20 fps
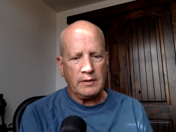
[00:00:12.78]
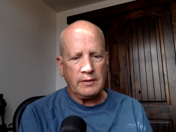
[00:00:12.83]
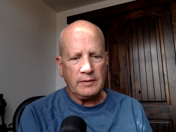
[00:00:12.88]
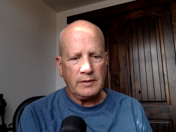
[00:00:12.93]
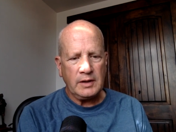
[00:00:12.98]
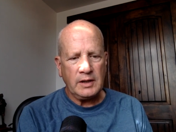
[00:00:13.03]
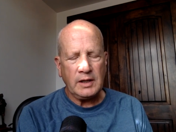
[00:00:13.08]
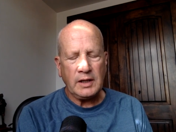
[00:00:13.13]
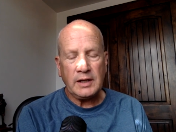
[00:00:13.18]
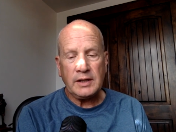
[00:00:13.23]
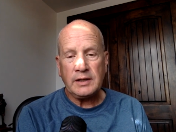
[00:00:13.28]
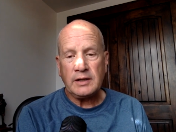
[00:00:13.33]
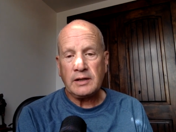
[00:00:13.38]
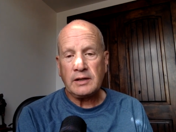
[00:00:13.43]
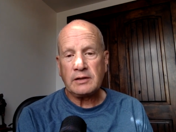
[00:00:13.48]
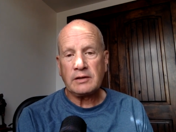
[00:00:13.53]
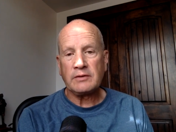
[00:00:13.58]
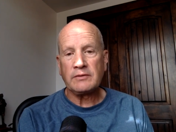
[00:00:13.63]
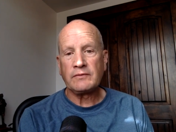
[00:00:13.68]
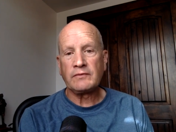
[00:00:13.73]
the
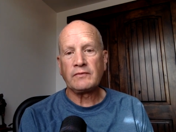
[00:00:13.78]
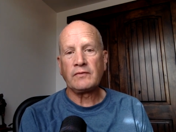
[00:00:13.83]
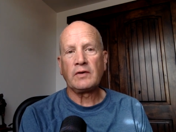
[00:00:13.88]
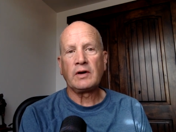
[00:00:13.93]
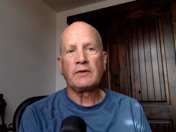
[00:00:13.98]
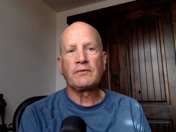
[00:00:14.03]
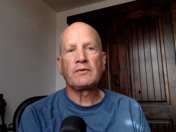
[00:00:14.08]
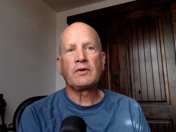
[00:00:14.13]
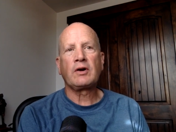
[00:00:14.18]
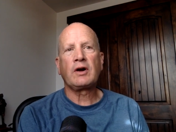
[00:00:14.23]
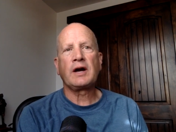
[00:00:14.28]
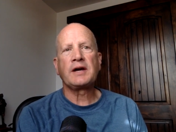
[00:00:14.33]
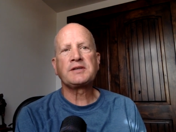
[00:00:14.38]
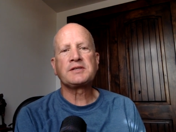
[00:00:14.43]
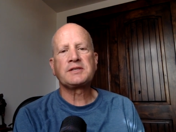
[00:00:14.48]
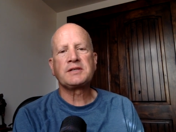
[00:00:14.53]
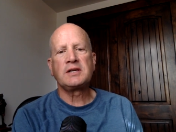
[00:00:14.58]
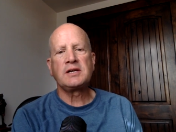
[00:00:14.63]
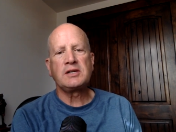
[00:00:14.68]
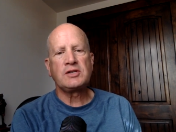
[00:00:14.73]
ending of, of
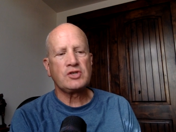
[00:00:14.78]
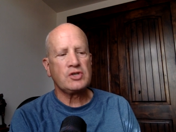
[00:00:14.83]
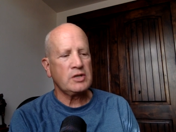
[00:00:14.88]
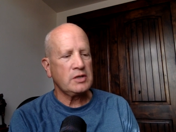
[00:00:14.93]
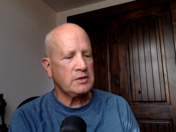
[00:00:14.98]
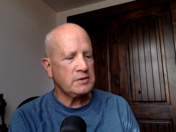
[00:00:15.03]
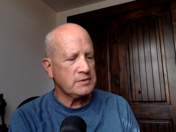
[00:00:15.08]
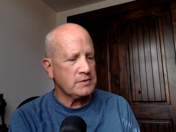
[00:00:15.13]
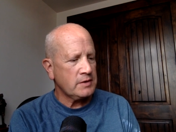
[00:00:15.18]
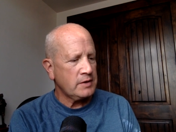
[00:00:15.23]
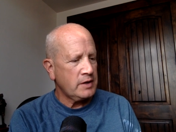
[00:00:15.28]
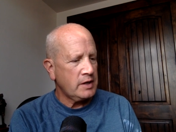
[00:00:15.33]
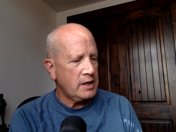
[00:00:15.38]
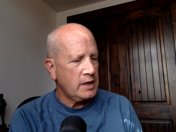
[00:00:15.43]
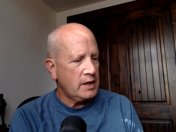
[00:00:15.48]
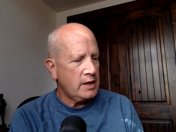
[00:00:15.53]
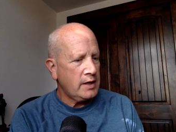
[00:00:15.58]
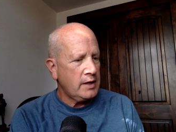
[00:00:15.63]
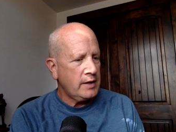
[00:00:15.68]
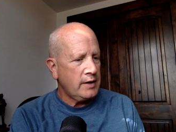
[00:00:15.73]
Christ's teaching
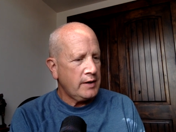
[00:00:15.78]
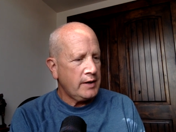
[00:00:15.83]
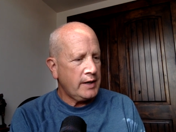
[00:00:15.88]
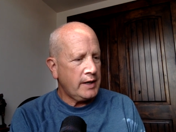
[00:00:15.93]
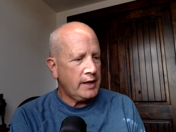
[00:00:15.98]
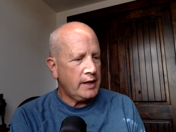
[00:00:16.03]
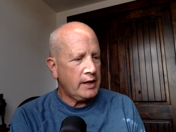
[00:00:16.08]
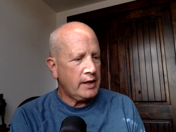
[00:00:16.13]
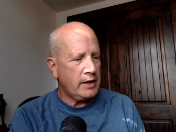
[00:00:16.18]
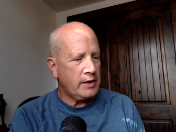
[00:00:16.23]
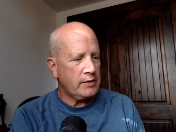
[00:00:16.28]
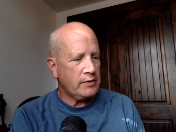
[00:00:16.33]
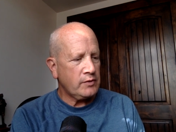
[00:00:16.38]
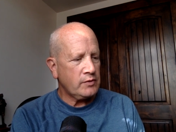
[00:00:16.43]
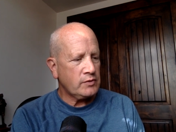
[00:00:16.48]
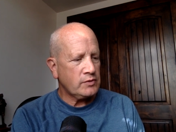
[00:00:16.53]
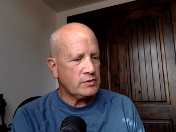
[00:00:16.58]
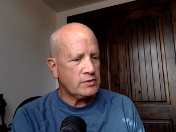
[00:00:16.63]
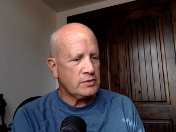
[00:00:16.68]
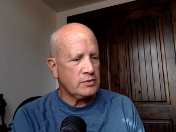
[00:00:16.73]
uh,
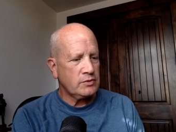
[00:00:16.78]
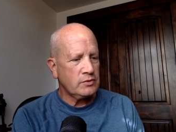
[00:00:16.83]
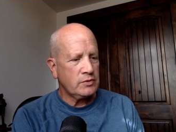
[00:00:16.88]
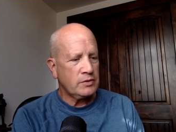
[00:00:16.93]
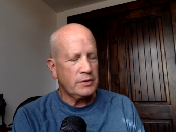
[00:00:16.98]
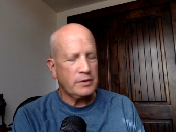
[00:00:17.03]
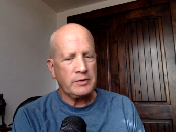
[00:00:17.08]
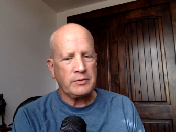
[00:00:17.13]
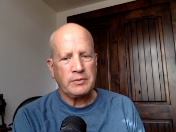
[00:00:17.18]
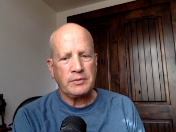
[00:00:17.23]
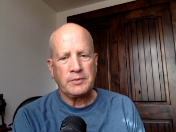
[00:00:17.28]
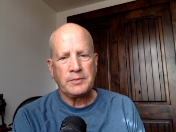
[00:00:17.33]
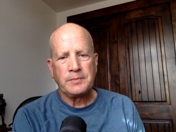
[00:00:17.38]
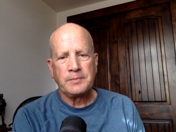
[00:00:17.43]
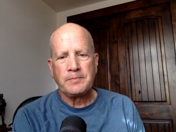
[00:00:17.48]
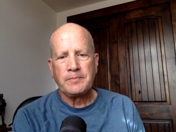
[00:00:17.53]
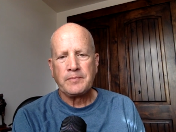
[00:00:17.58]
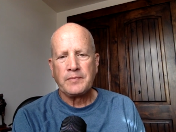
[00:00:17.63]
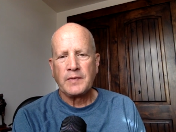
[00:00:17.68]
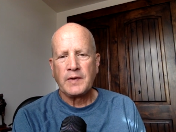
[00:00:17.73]
to the
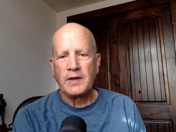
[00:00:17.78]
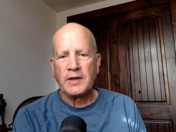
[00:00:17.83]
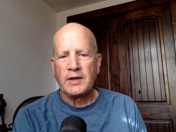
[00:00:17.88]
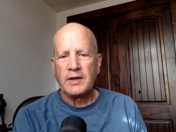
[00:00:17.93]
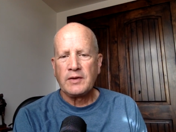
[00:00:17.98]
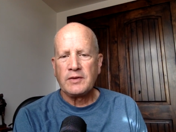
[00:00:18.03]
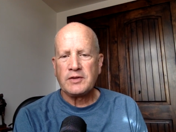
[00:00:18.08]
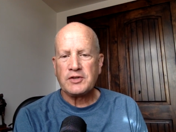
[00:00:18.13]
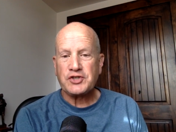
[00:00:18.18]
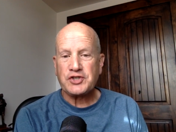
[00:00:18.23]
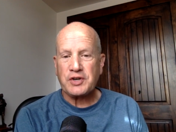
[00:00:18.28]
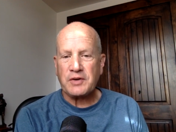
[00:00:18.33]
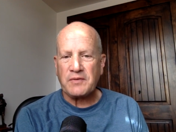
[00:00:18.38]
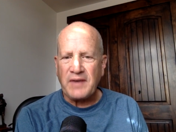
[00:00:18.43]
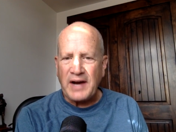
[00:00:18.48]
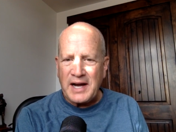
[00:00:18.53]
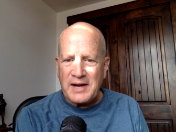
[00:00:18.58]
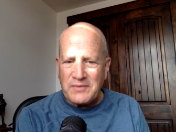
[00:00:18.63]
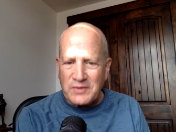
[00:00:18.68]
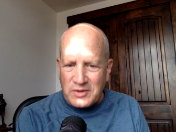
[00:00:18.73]
the
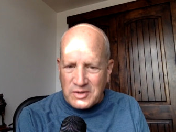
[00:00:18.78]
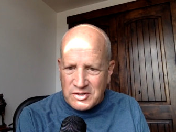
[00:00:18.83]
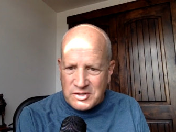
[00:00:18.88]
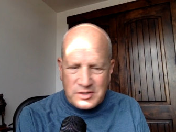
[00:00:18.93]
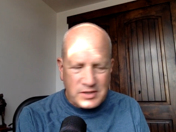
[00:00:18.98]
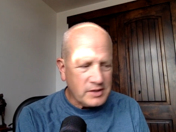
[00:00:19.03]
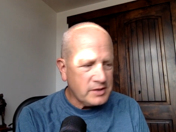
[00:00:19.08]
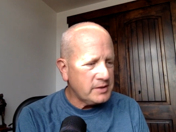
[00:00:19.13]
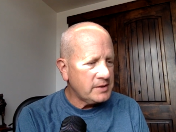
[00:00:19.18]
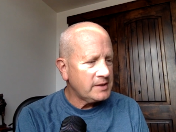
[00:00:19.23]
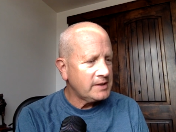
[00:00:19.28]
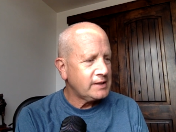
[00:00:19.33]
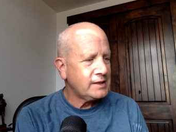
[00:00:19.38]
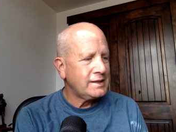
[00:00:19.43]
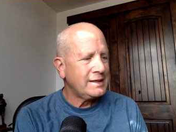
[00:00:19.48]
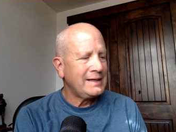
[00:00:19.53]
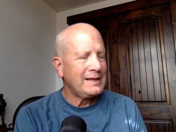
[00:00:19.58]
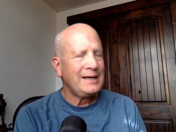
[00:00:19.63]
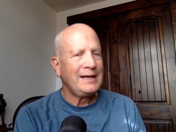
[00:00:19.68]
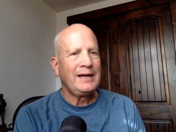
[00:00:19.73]
survivors,
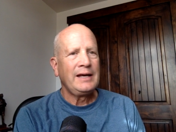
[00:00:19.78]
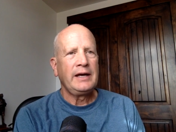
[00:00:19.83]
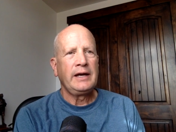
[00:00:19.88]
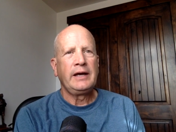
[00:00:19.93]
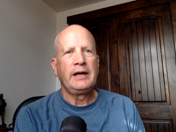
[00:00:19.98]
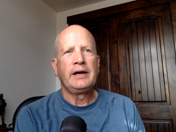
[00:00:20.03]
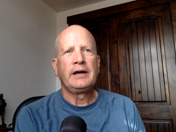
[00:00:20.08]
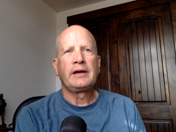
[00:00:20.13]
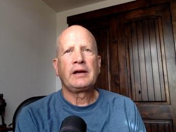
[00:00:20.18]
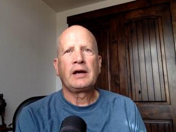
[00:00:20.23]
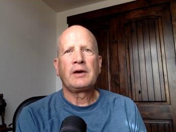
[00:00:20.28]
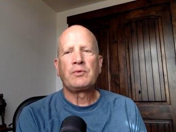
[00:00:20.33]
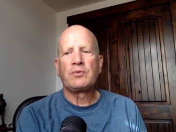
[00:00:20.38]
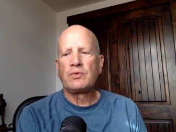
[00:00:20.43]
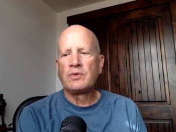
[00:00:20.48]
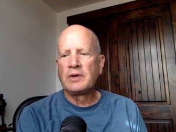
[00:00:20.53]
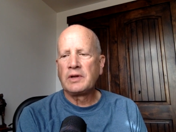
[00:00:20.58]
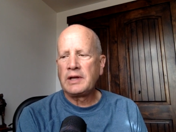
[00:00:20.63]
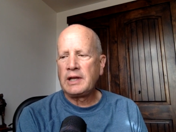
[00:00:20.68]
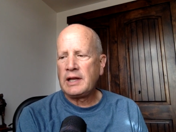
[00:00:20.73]
and I
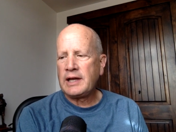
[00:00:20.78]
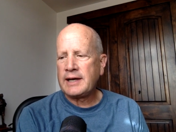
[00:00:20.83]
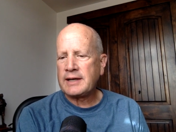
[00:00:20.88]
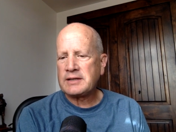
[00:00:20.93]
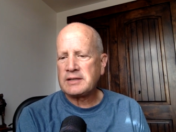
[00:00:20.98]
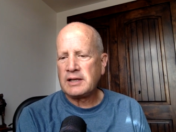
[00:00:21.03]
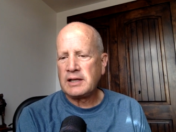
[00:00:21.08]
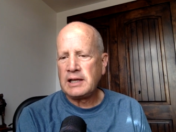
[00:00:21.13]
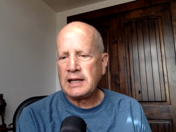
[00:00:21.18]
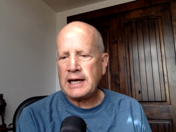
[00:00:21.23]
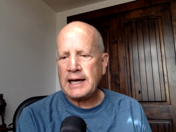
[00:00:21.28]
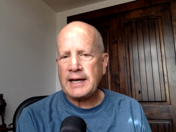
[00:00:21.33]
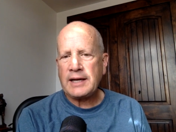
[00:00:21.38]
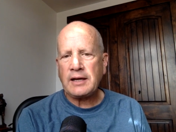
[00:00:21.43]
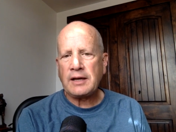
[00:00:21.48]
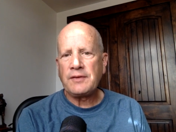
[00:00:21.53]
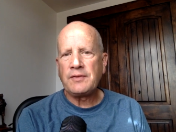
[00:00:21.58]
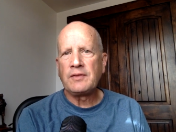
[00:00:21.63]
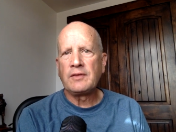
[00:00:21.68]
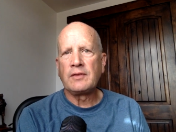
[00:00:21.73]
really like to
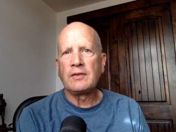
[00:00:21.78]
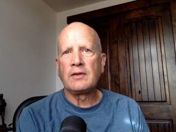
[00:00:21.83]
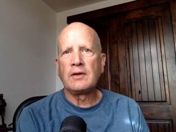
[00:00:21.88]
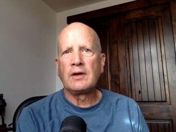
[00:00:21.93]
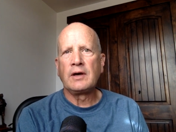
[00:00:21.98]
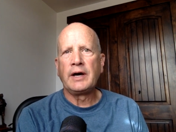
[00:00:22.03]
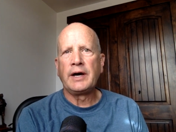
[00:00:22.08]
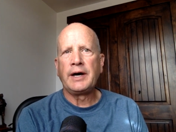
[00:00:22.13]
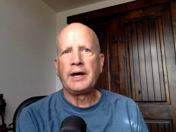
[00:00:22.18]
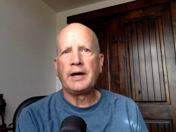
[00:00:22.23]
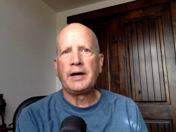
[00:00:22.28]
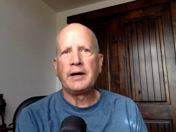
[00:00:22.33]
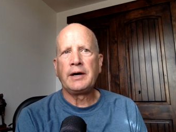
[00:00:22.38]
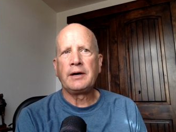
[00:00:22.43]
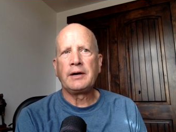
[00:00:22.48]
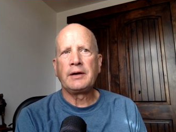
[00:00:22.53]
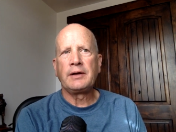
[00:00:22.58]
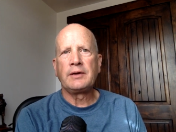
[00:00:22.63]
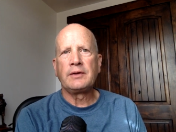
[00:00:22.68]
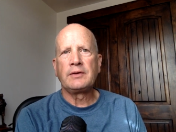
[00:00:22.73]
liken
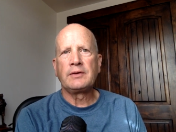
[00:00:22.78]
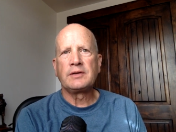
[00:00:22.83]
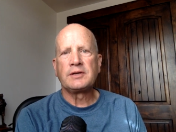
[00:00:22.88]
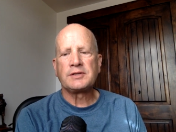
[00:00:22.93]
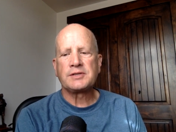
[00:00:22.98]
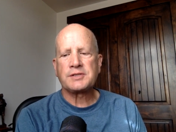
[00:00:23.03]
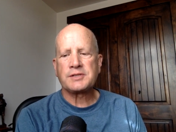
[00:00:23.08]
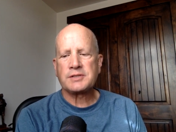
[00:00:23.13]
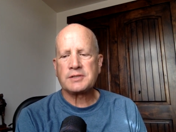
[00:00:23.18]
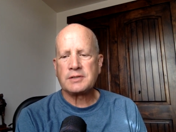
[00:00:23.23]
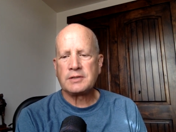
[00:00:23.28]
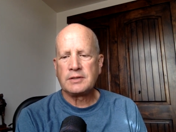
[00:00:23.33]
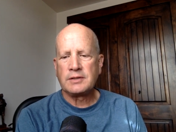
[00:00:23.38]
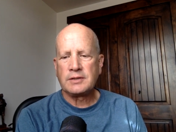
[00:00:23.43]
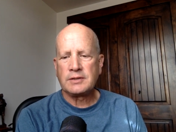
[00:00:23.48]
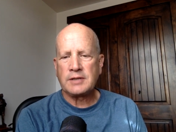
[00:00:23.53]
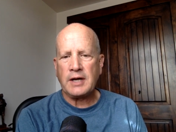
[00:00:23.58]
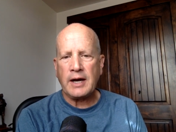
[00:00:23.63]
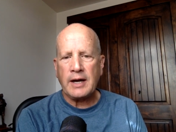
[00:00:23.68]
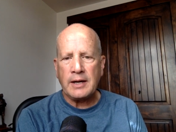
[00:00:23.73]
uh, this
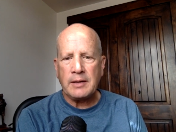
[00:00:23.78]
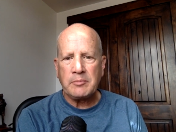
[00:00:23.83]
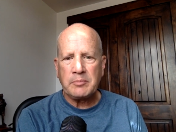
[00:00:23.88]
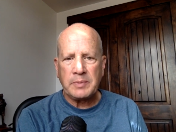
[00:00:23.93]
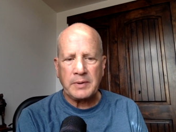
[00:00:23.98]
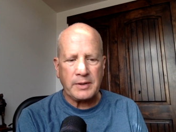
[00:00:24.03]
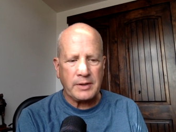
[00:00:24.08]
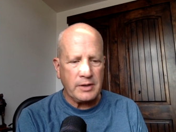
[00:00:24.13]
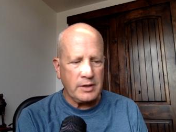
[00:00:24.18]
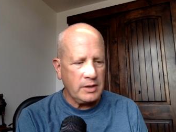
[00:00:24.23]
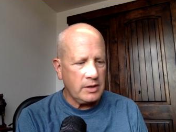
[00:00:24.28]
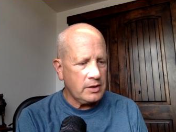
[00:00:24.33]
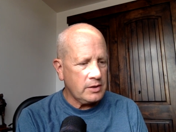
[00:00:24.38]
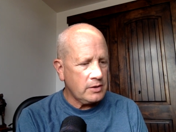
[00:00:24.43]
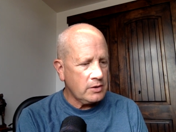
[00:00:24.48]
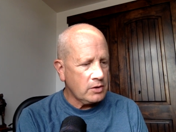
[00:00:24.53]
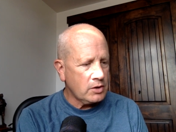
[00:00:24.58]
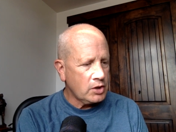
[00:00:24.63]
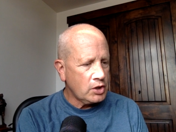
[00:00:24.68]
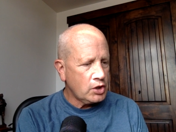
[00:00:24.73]
time
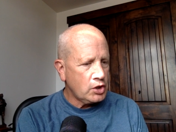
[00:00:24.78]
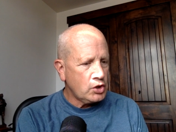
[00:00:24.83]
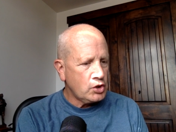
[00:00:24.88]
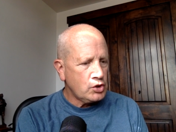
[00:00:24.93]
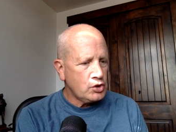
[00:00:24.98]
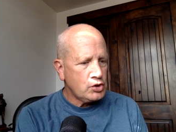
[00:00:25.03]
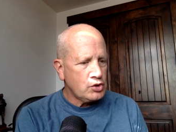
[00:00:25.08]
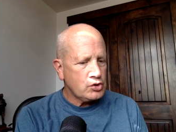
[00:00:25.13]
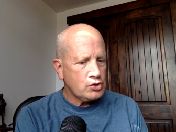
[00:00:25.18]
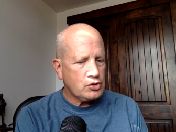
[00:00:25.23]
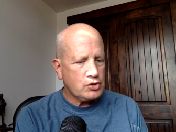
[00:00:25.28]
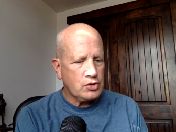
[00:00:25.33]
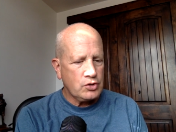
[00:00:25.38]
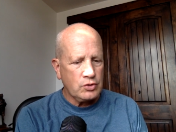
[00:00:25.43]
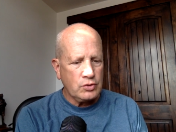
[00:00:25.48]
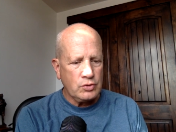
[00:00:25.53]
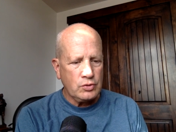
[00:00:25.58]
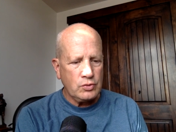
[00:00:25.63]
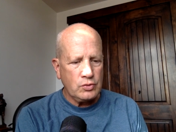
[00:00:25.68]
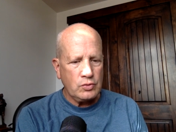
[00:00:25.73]
period
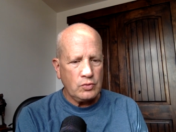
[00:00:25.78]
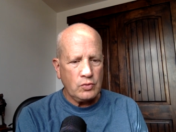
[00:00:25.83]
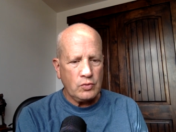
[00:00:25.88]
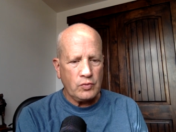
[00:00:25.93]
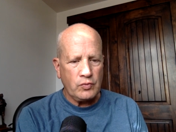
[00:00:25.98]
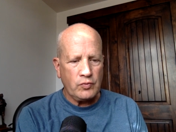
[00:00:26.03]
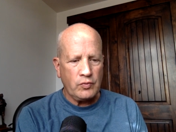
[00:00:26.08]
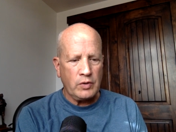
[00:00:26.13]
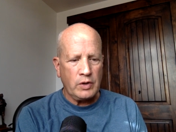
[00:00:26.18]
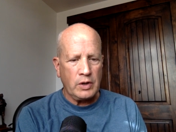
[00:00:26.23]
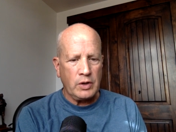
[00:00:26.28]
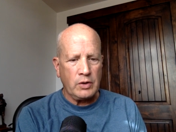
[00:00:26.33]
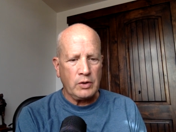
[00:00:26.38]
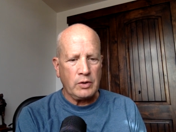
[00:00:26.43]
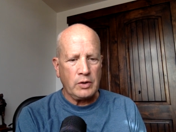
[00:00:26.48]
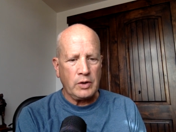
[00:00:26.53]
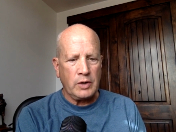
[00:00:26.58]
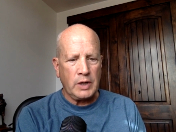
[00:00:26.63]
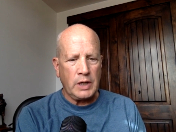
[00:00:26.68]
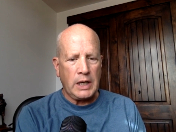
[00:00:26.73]
to
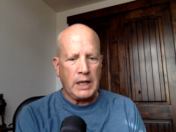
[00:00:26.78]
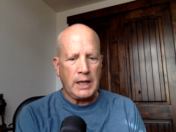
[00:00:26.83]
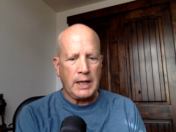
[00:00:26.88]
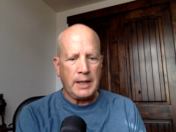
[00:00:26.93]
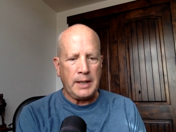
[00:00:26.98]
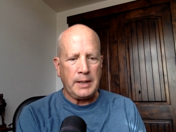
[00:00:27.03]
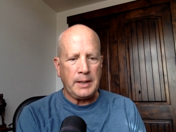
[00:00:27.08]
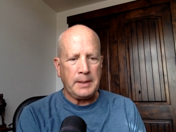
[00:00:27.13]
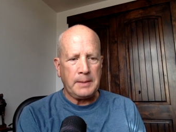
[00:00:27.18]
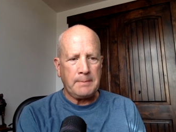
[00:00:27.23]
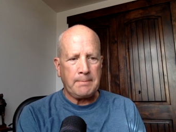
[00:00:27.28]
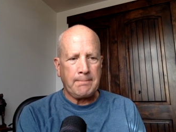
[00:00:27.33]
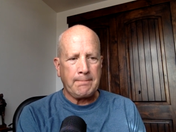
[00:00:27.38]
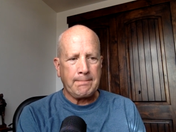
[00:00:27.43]
uh,